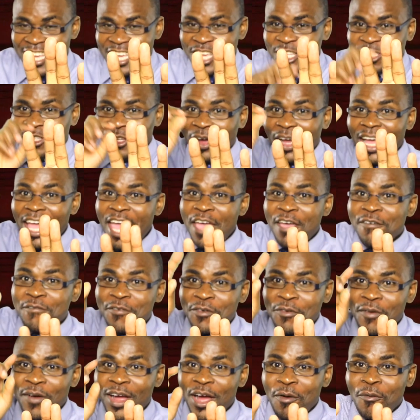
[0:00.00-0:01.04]
So
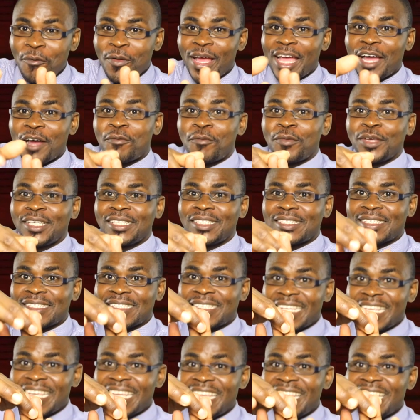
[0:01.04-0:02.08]
everywhere where we
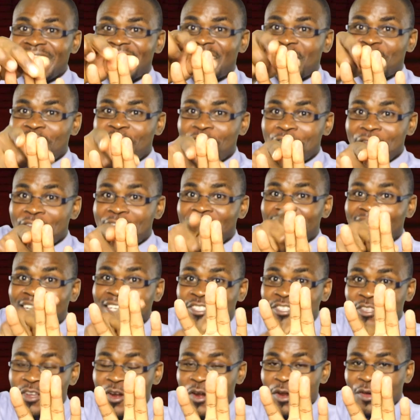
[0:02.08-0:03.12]
see
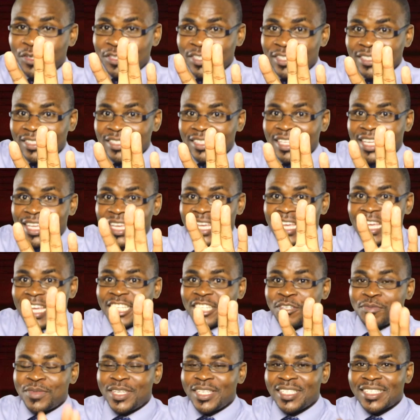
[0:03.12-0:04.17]
fingers close,
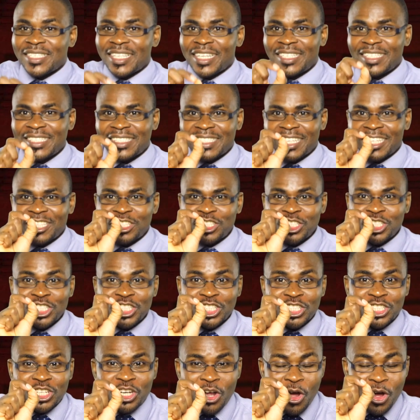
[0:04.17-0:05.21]
it means there is a
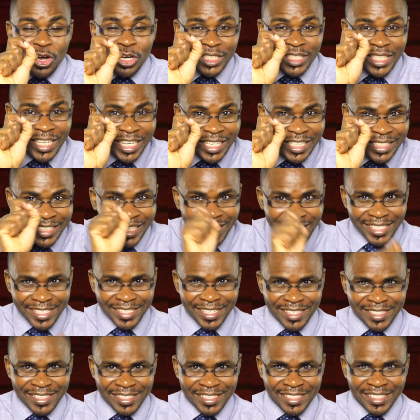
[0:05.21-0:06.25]
short
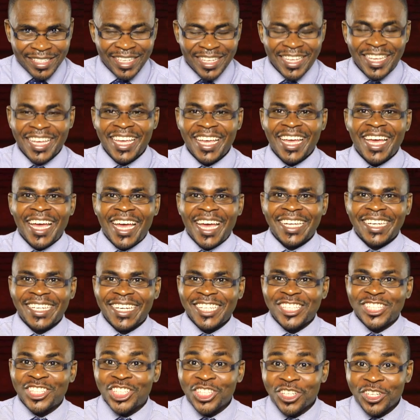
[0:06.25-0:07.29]
distance. And
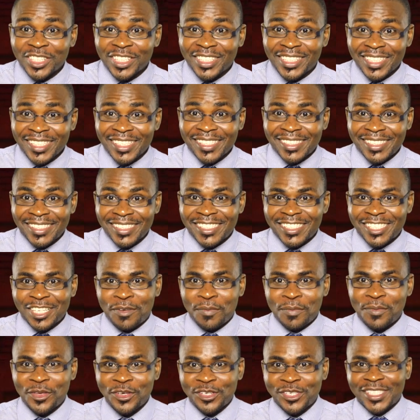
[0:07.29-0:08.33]
the short distance
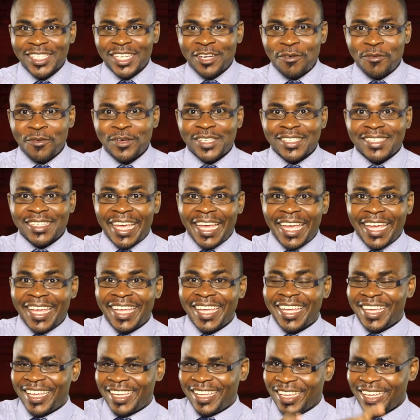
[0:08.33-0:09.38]
in music, we
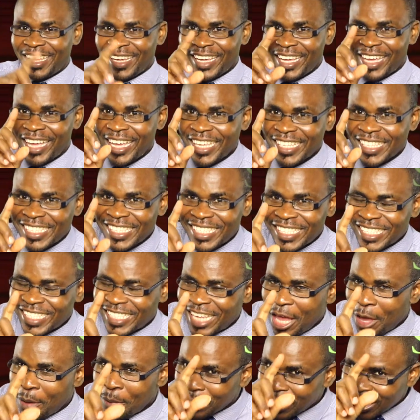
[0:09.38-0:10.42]
say a
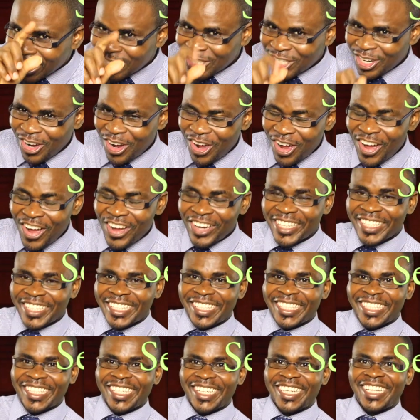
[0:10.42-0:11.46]

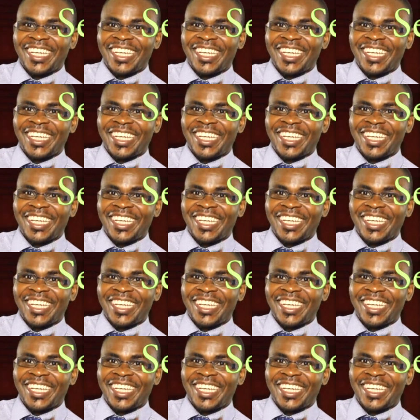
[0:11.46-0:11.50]
semitone.